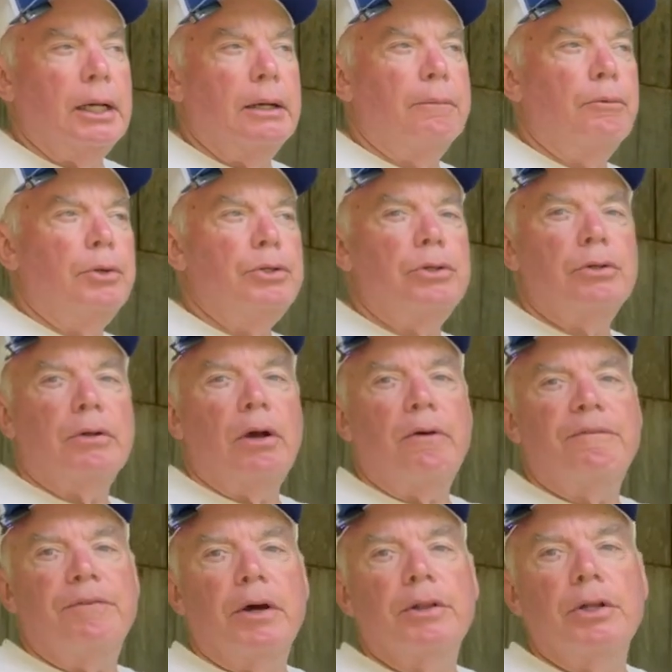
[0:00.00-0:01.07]
When you go
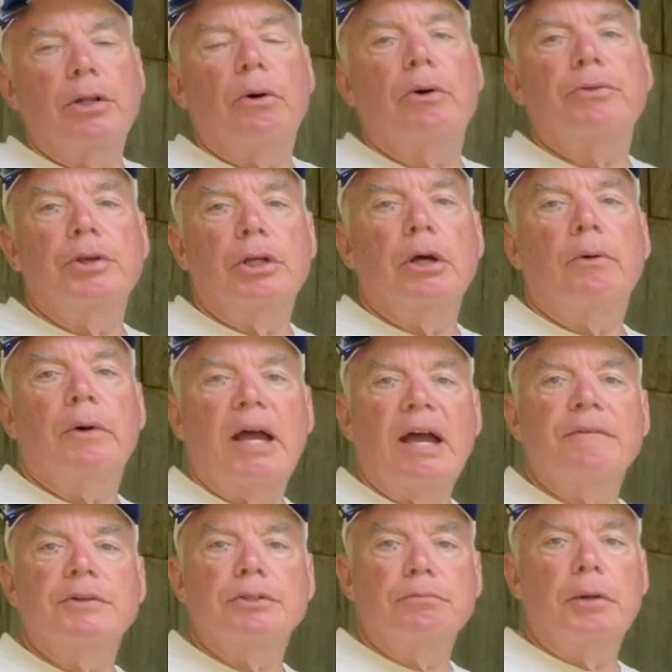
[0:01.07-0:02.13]
further north, you don't
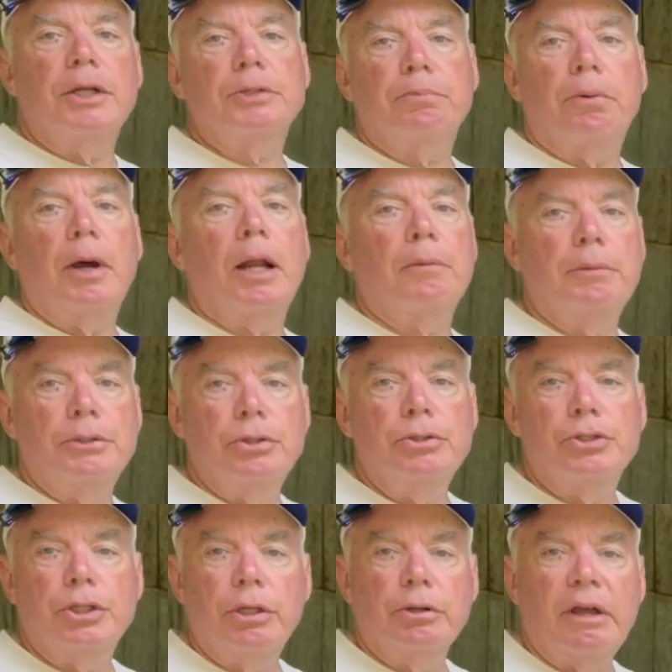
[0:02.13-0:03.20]
have as much problem, but you
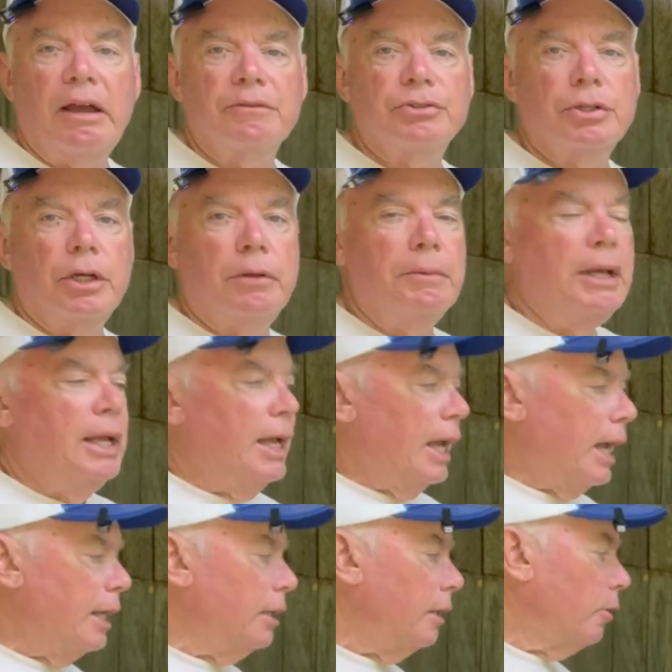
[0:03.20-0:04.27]
still have some.
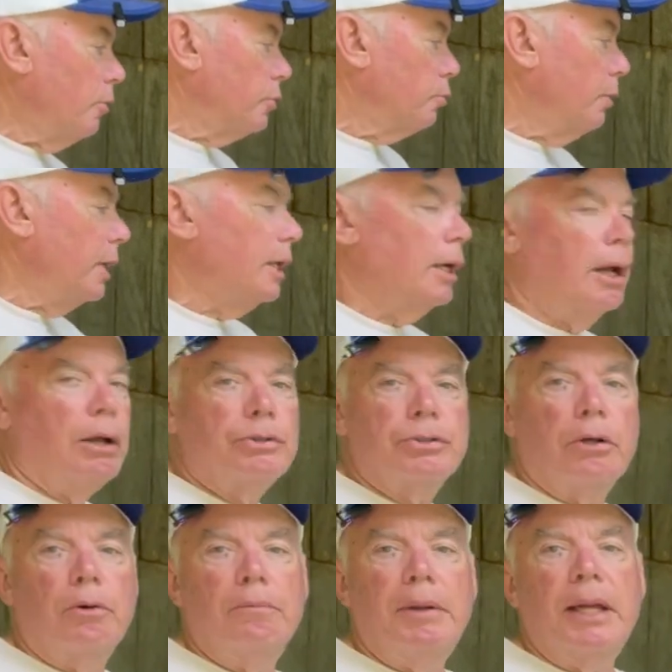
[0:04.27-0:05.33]
And then, of course, we can
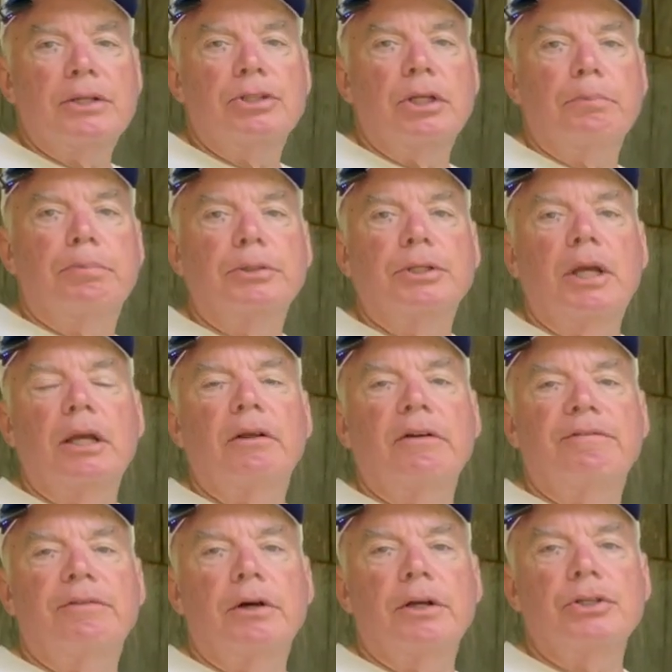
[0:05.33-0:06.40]
also mix the
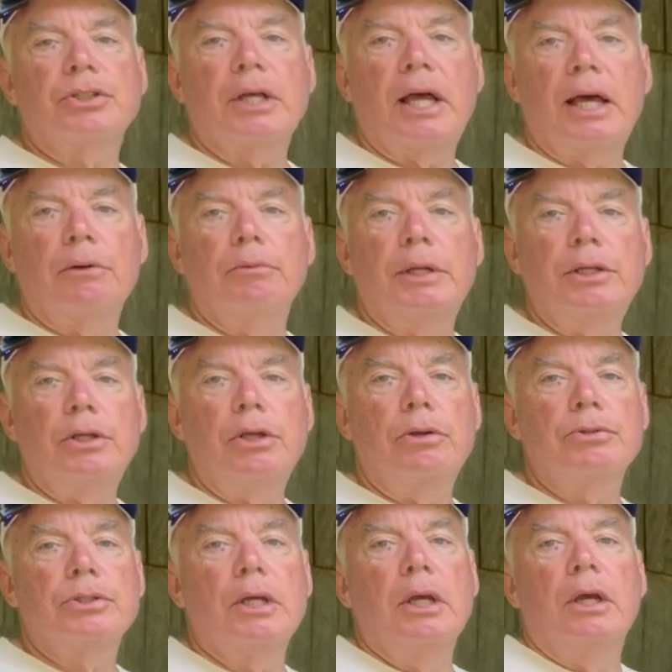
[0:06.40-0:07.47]
particular fungicide we
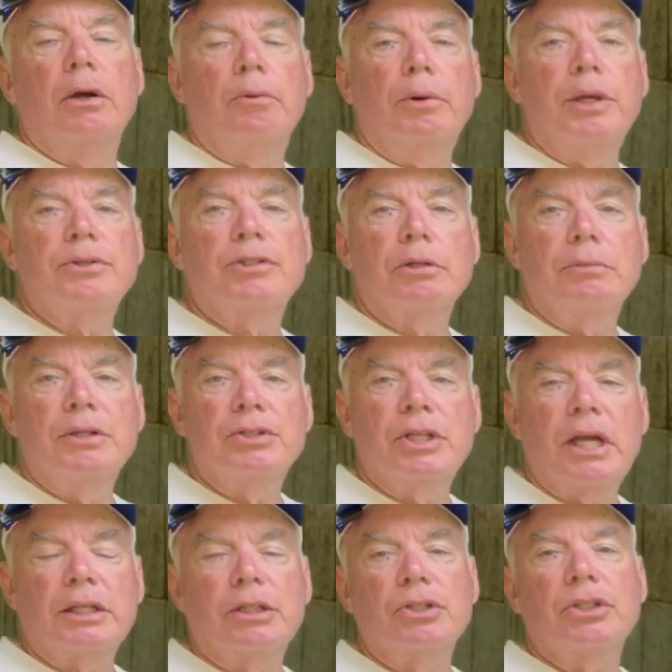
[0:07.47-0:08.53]
use with some
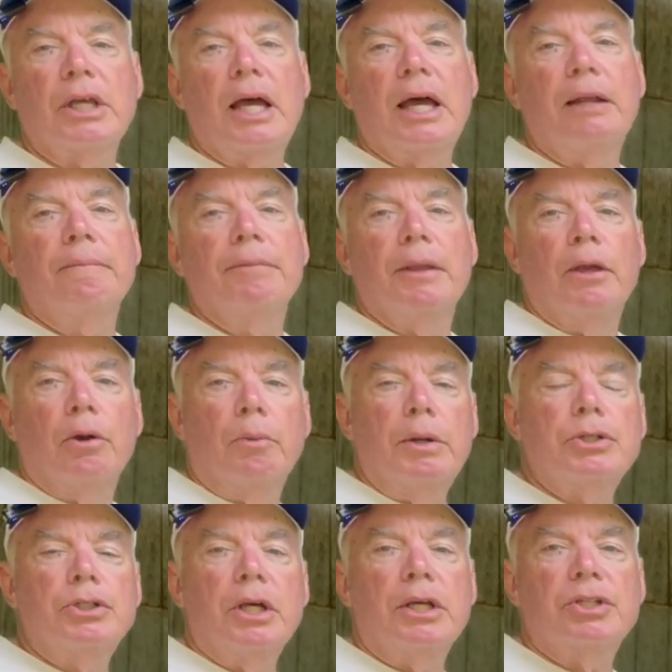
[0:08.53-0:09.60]
insecticide,
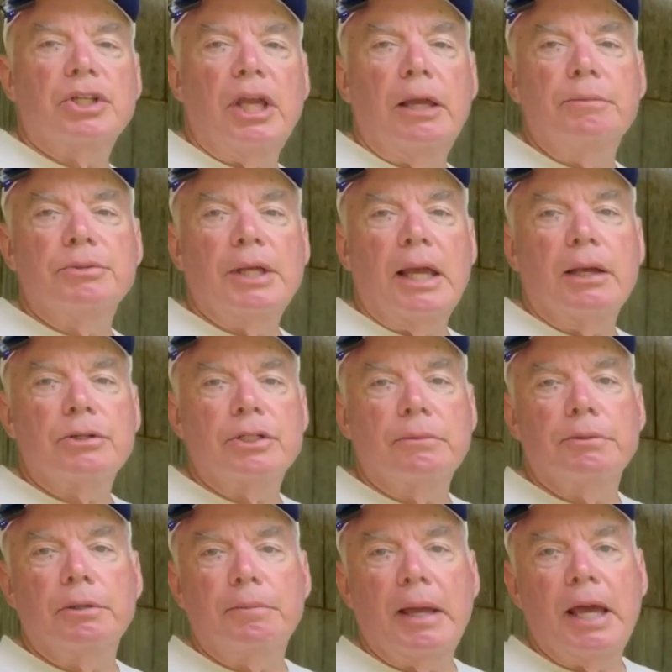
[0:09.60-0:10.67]
which does keep down some
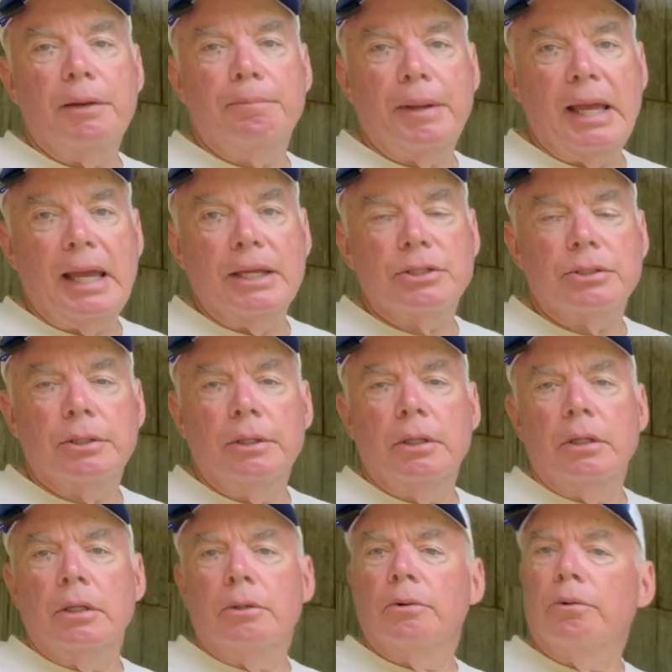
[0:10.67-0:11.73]
of the bad pests.
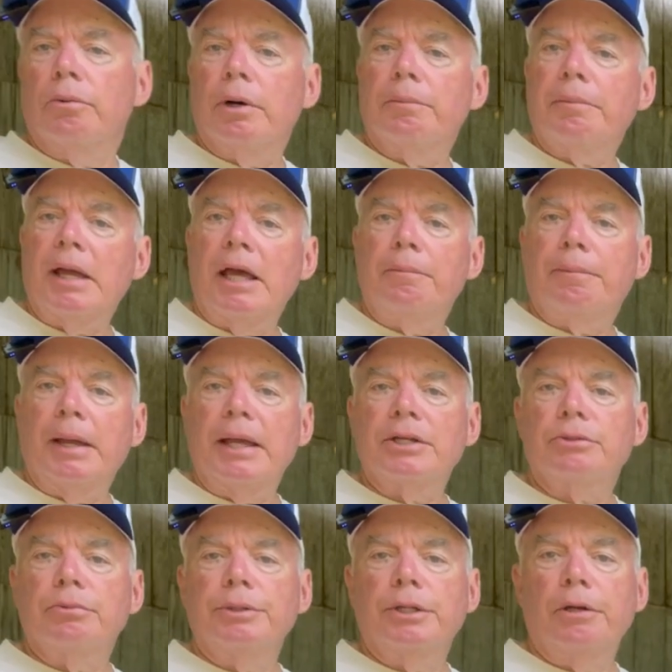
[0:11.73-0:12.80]
Well, what bad
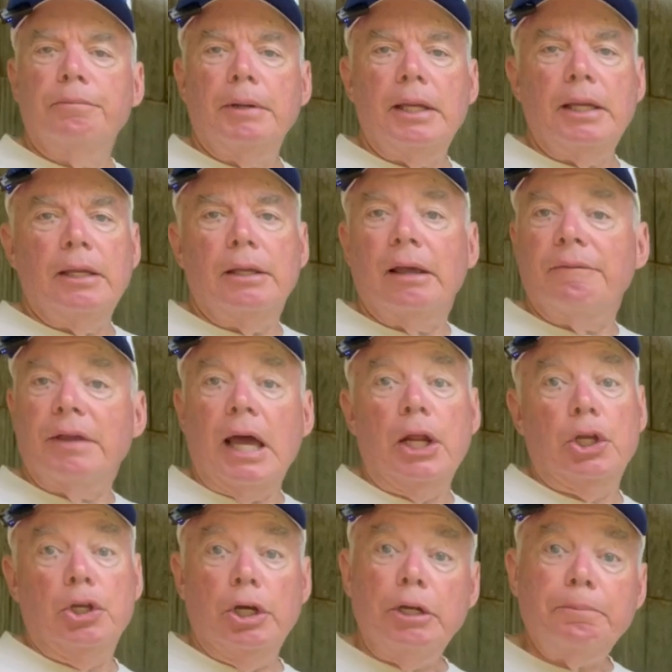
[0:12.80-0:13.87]
pests would there be? I've
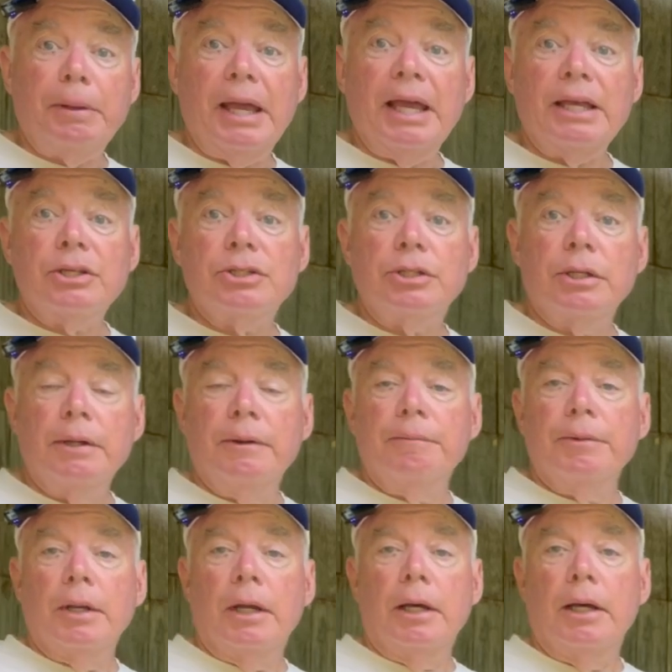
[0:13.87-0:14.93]
got good pests,
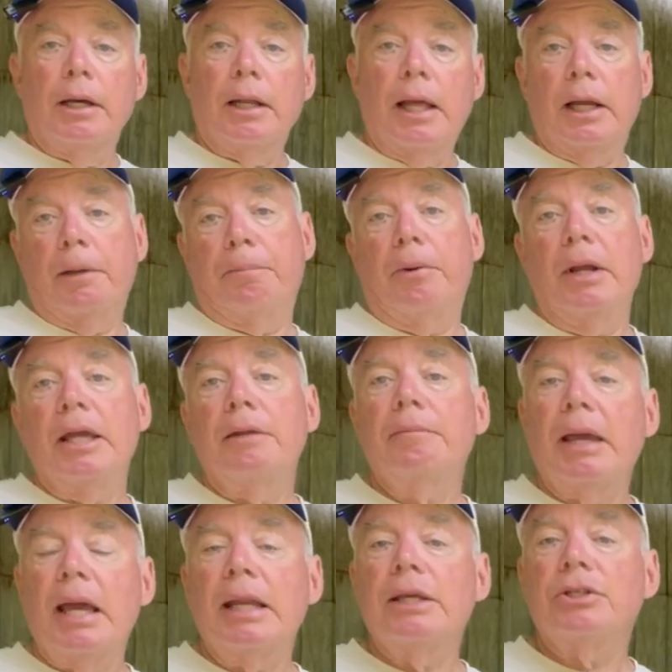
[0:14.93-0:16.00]
like a praying
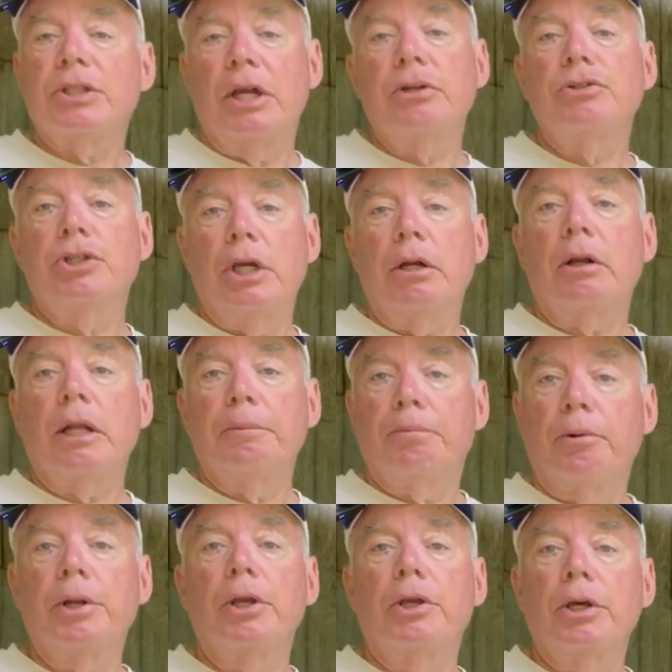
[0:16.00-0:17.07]
mantis. They're generally
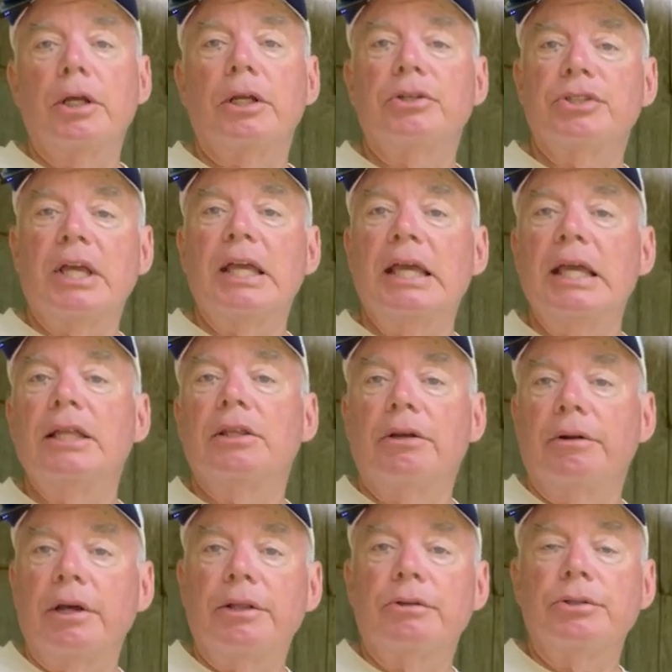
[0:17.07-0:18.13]
pretty good because they eat
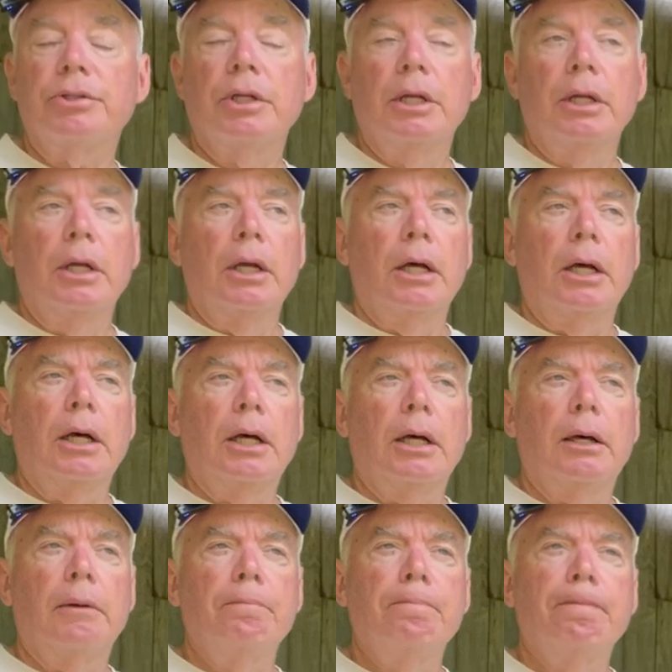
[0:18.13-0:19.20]
their others.
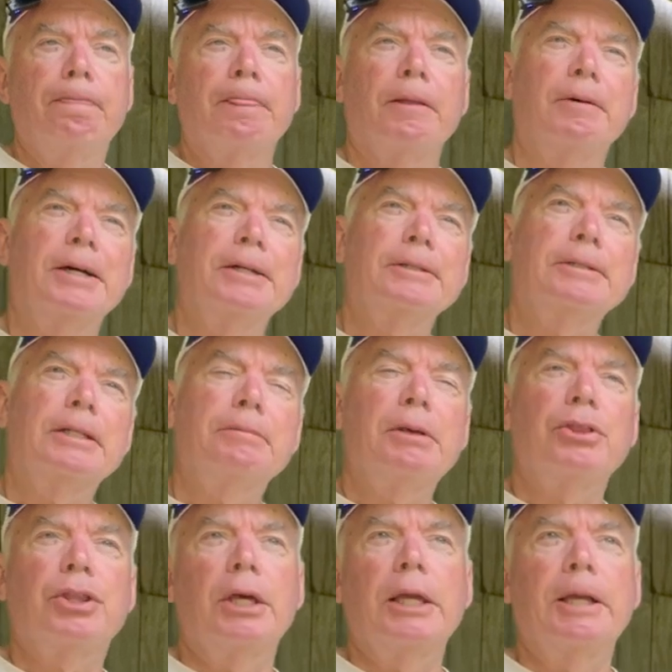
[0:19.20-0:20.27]
Well, let me
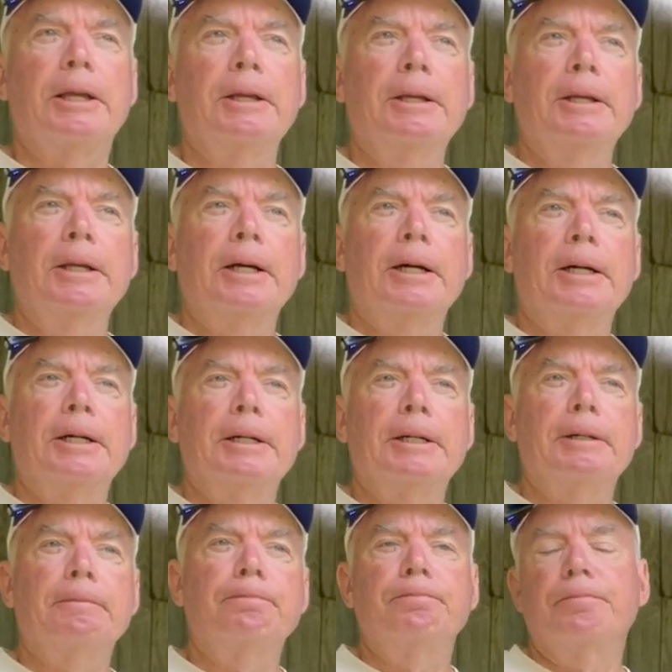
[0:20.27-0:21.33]
think.
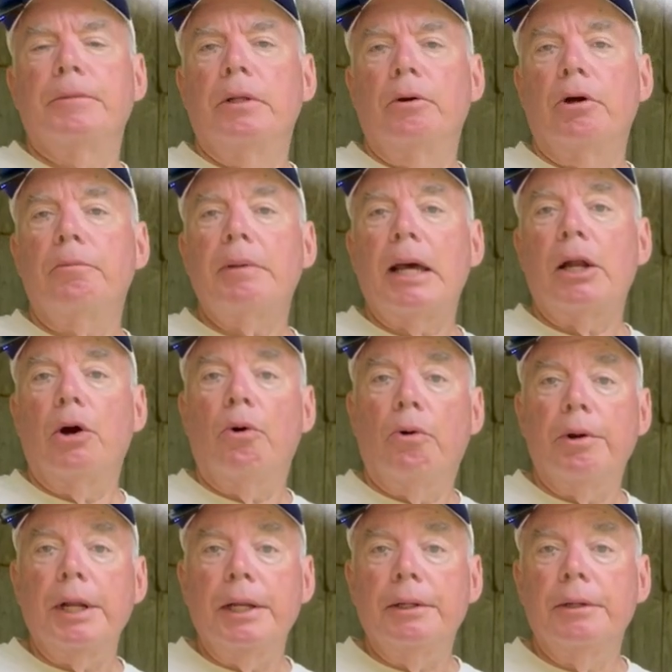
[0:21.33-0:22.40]
What about a
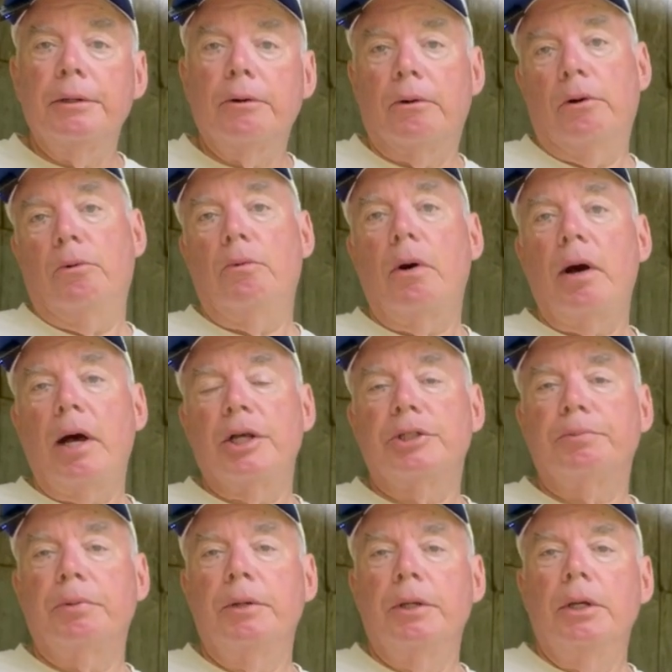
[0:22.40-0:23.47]
hornet or a
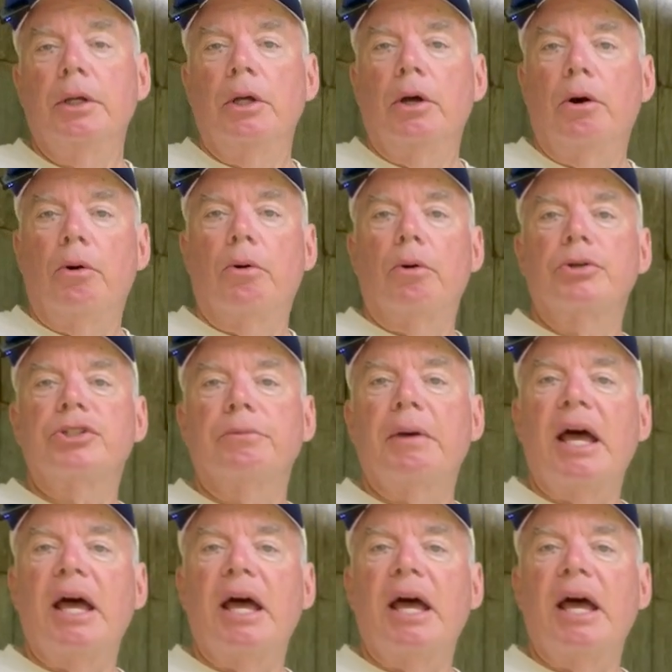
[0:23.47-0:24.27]
wasp or some